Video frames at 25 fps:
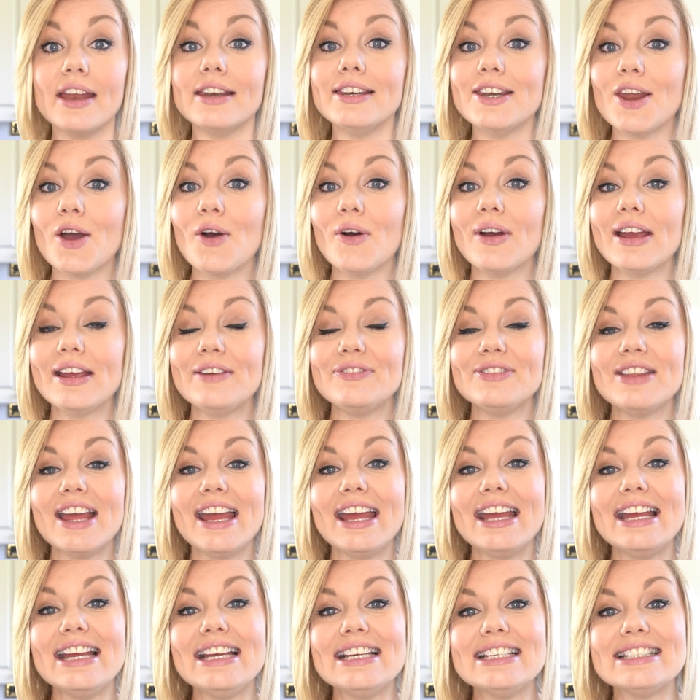Now, if
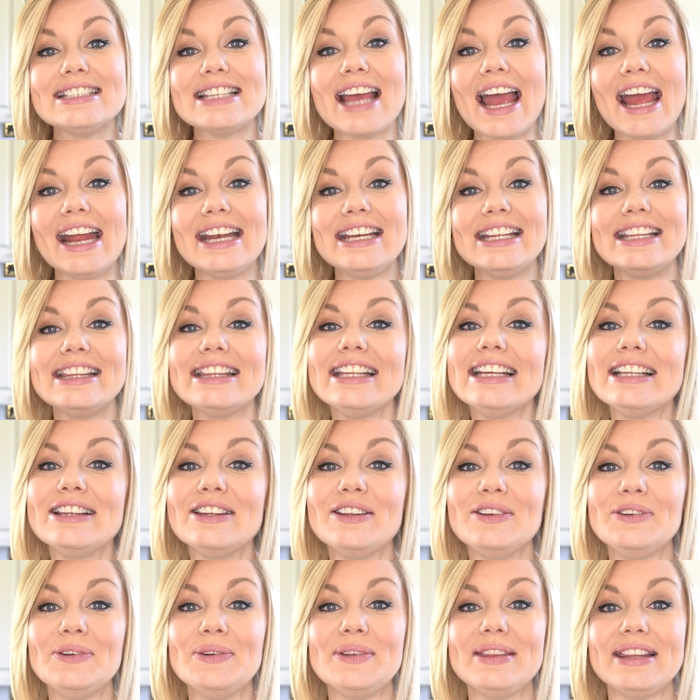there is anything
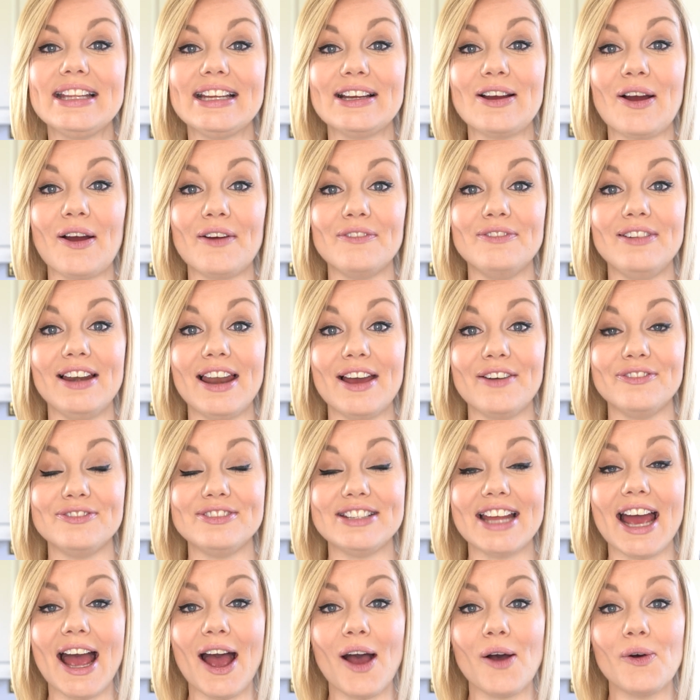that you think I've
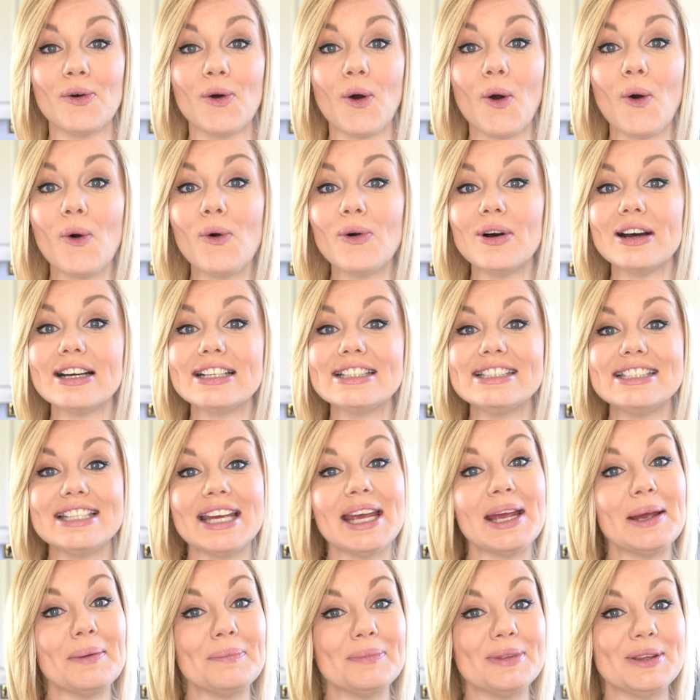left out or a
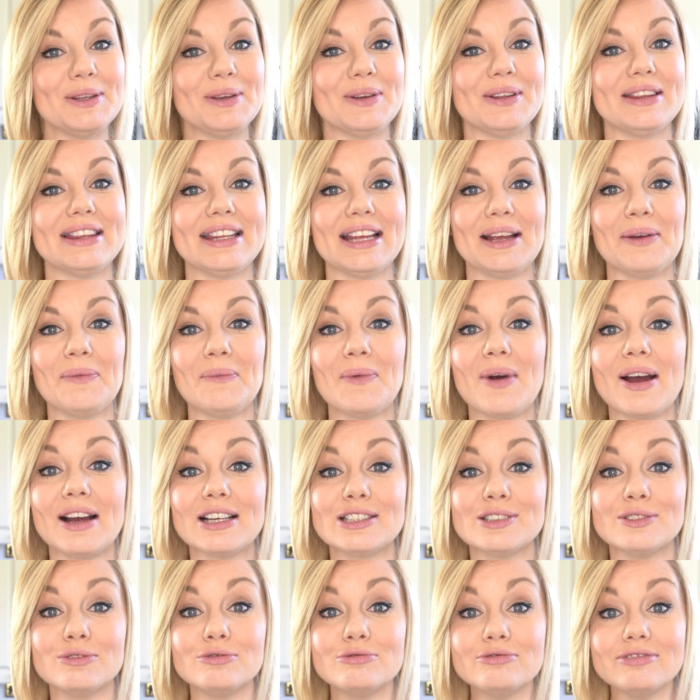tip that you think
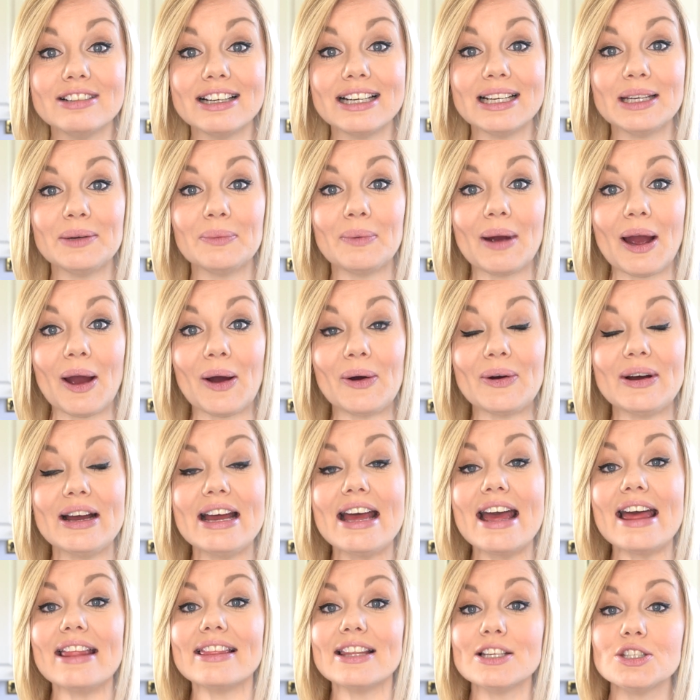works really well,
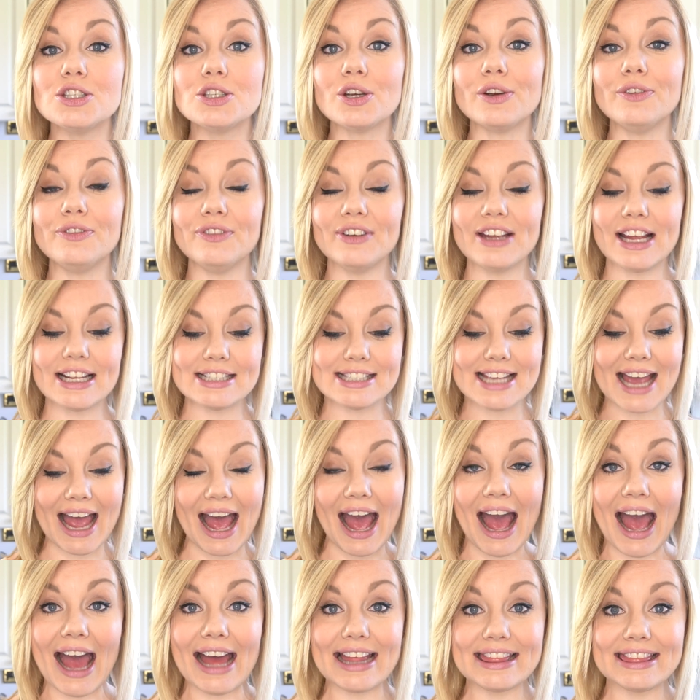then don't forget
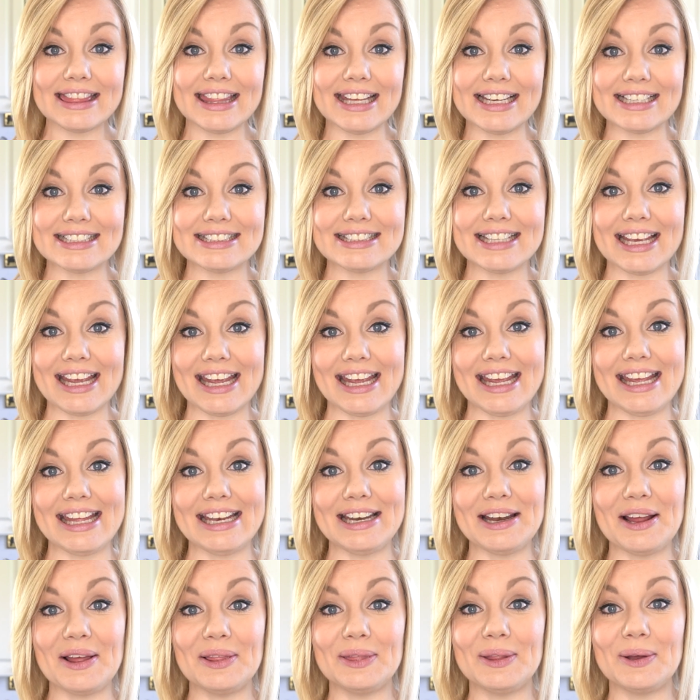to add this
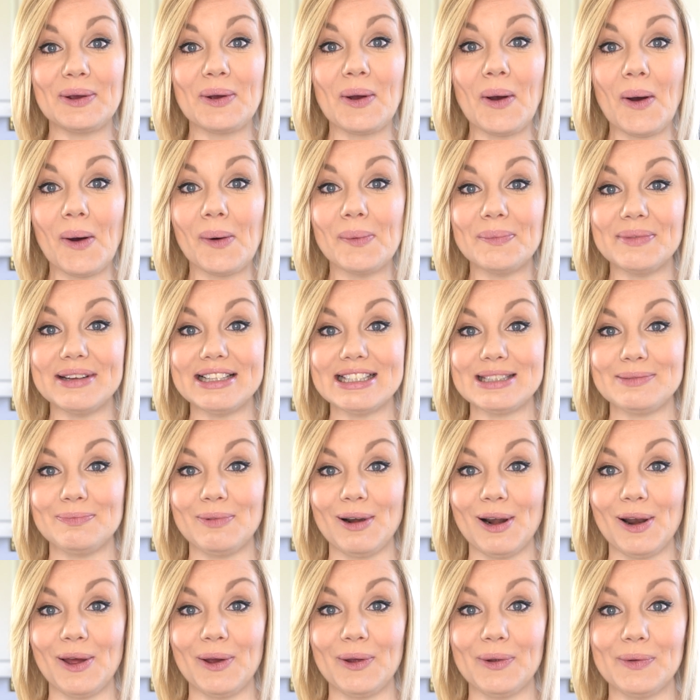in the comments
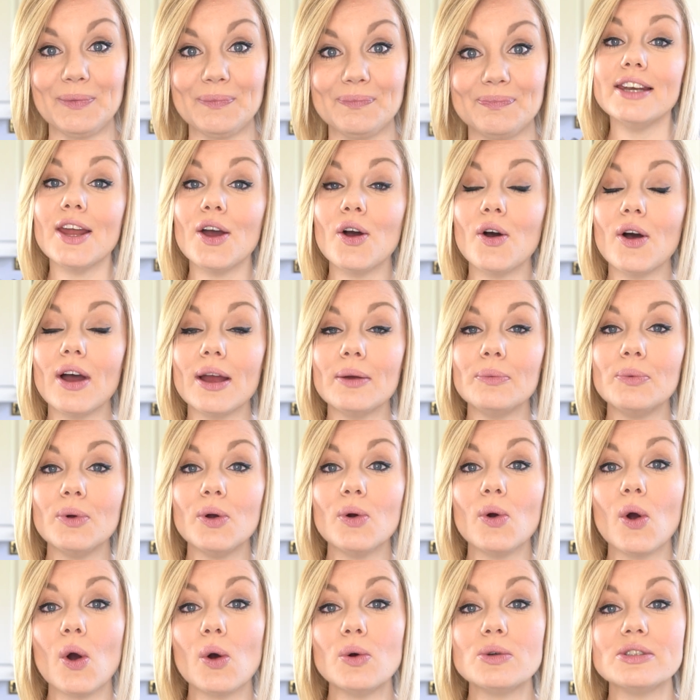below. Now, I
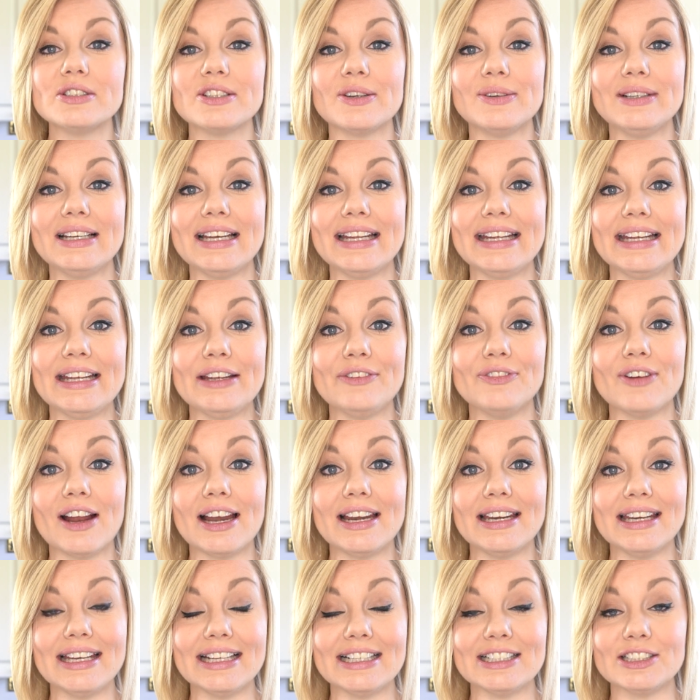will also leave
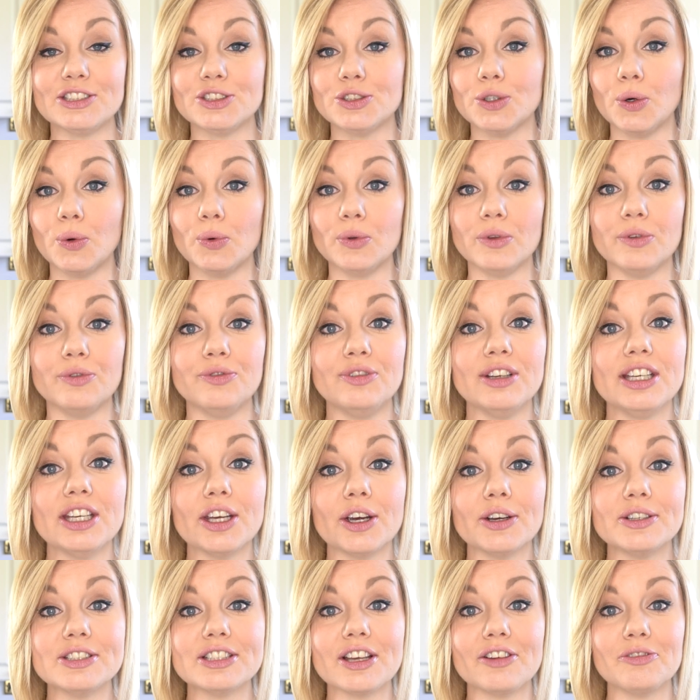links to all the
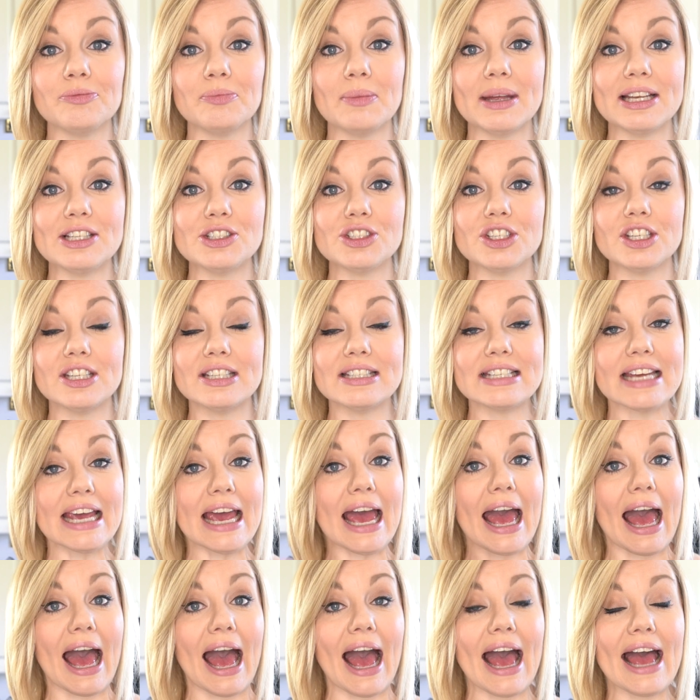videos I've mentioned
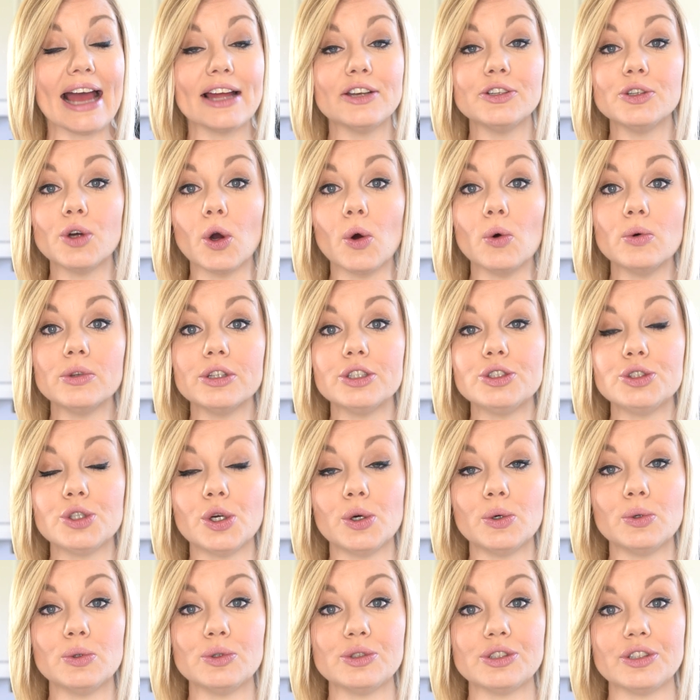and all the
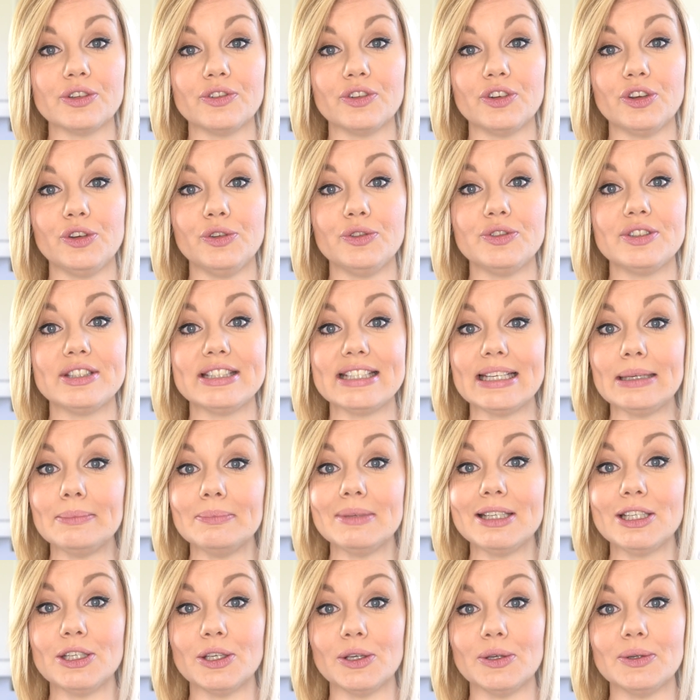tools that you've
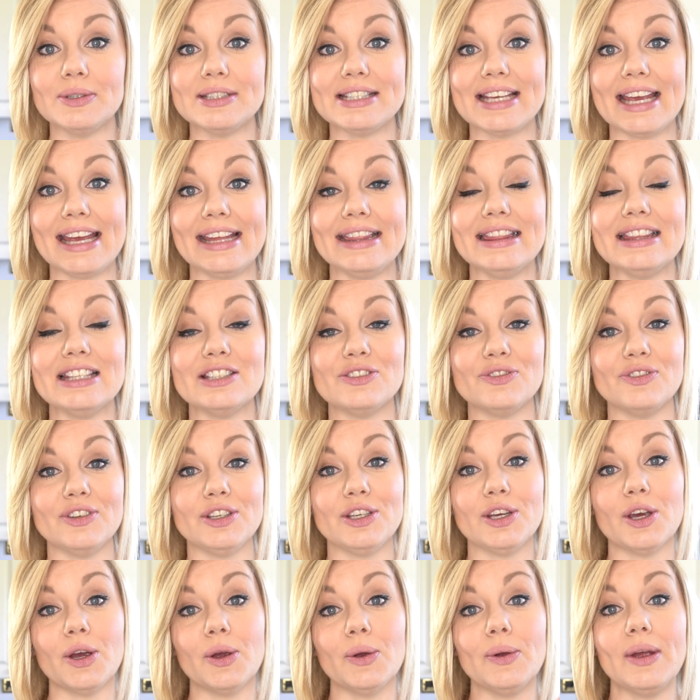seen me use in this
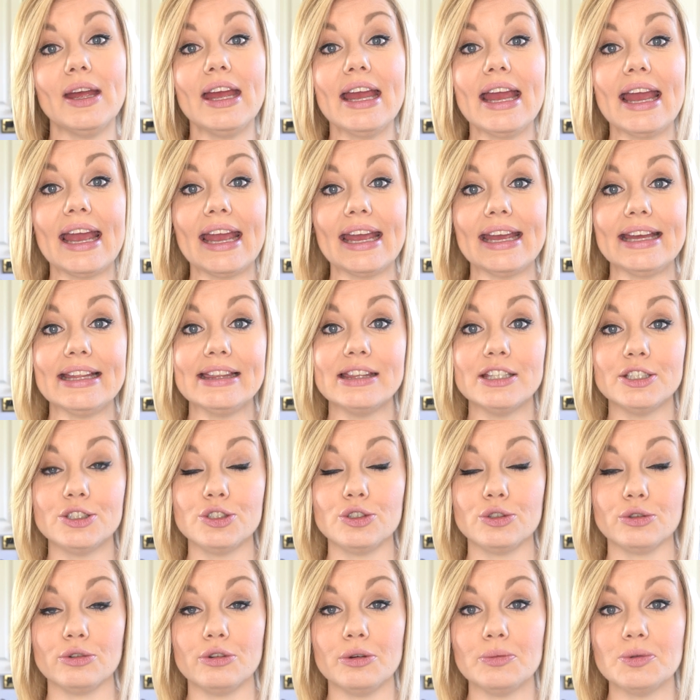video in the
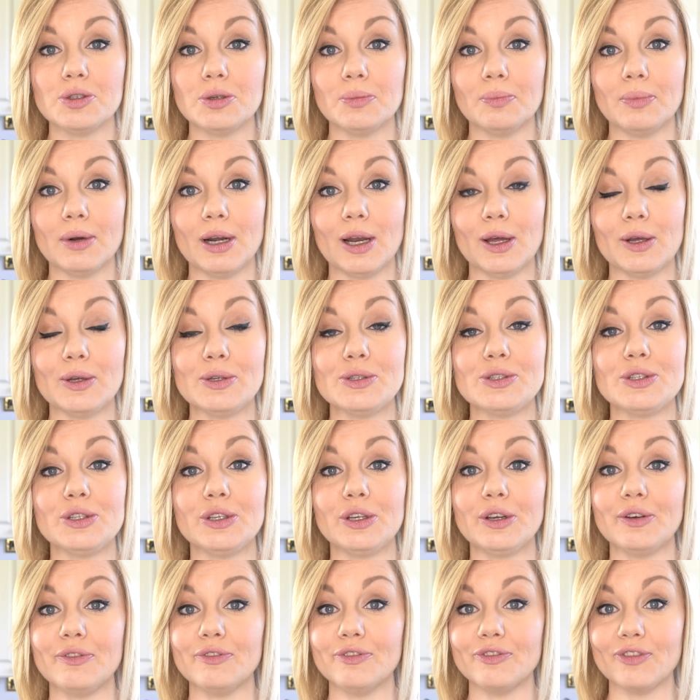description below so
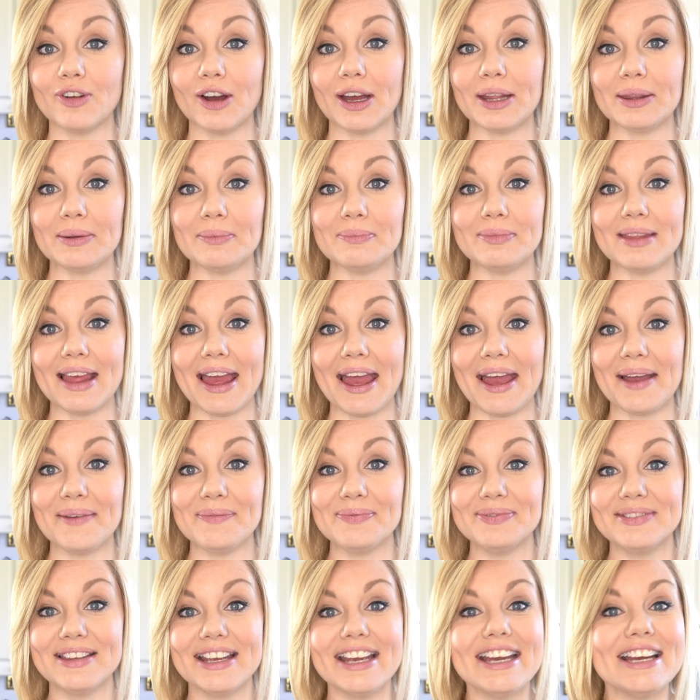you can find them
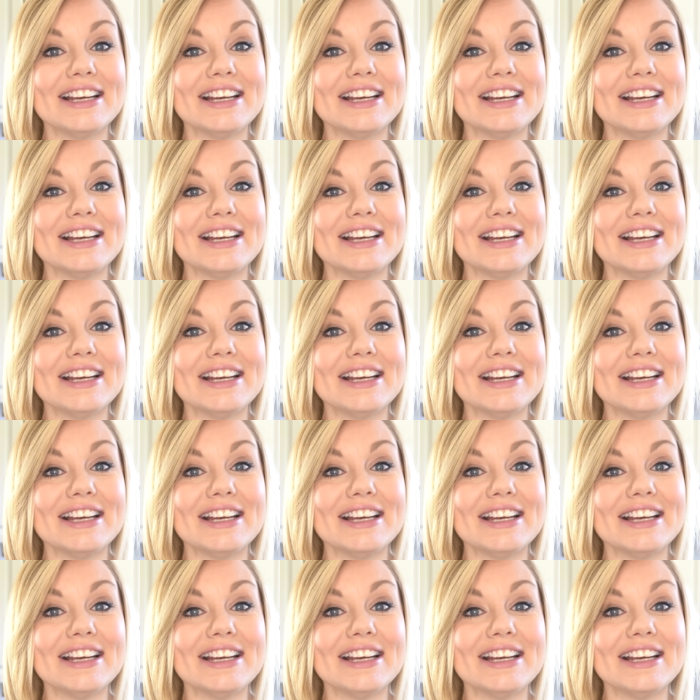there.